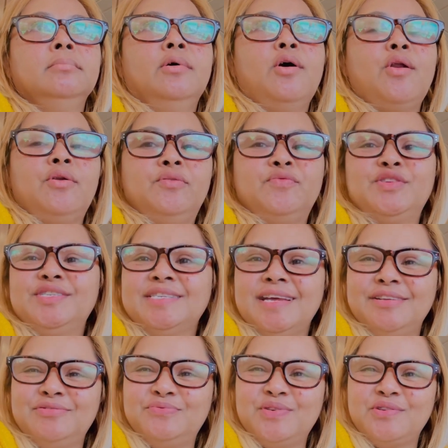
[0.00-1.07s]
all of a
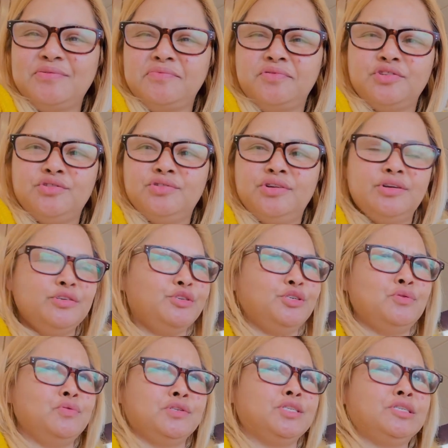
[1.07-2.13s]
sudden, one of the
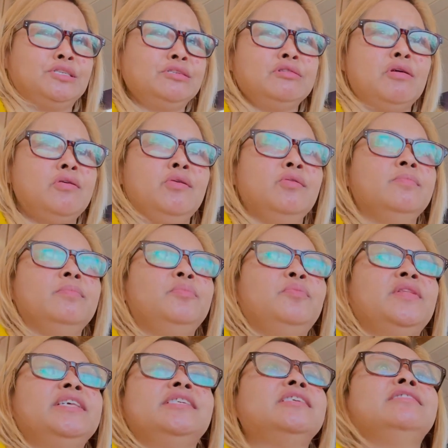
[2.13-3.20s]
nurses
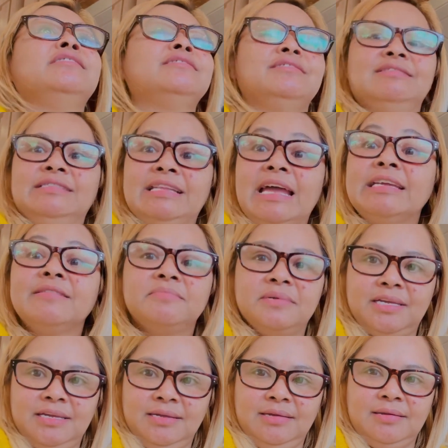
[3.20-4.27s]
she didn't like
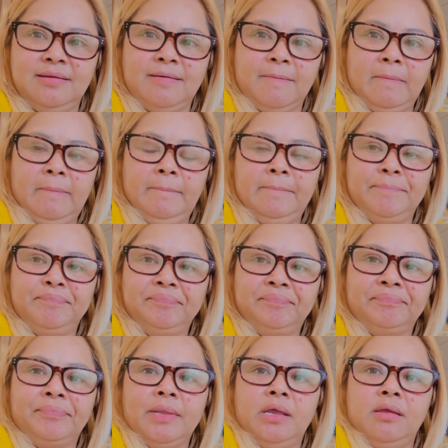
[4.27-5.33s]
me,
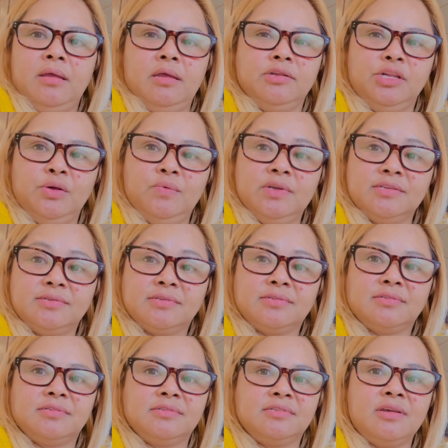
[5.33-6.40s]
and she was
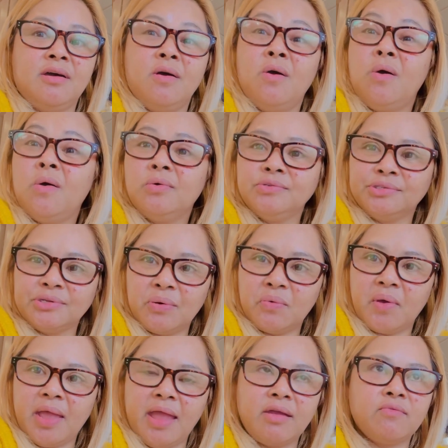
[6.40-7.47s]

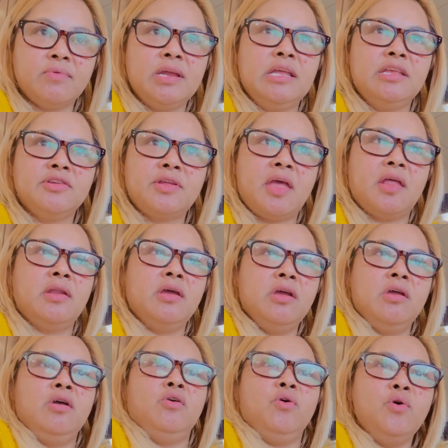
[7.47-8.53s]
so angry and said,
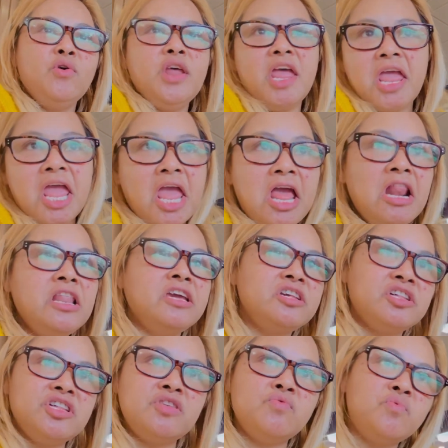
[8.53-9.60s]
"Who the hell
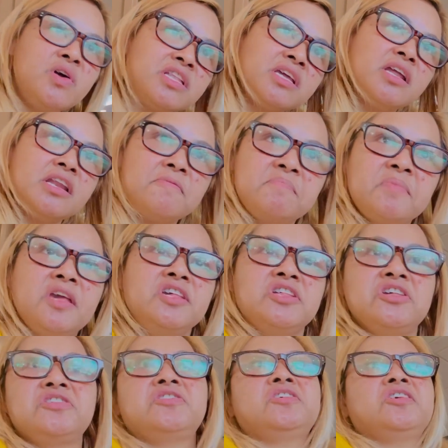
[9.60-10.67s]
is she? What kind of
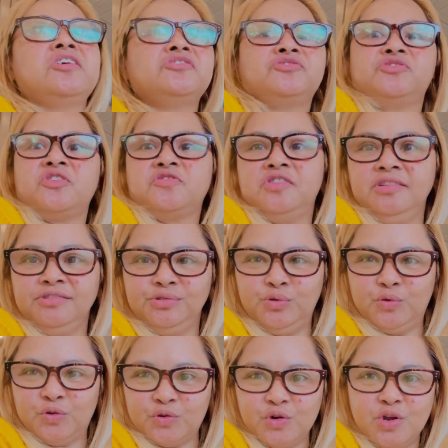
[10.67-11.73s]
patient she is? That this
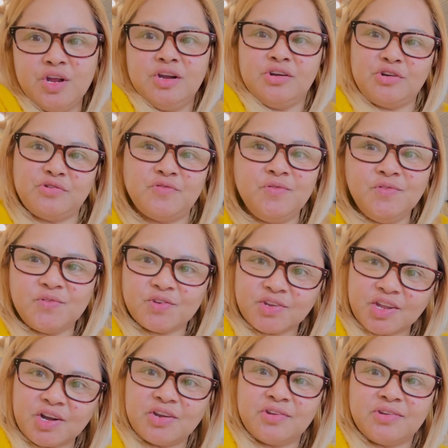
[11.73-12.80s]
her
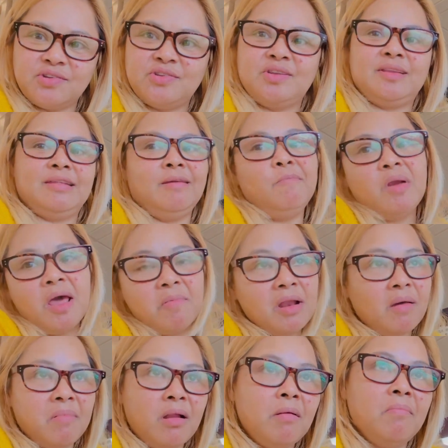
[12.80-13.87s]
neurosurgeon, the blah
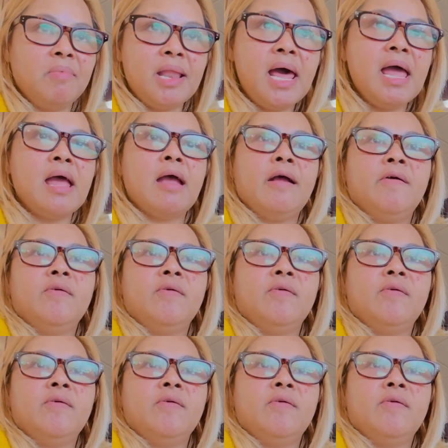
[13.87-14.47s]
blah blah blah.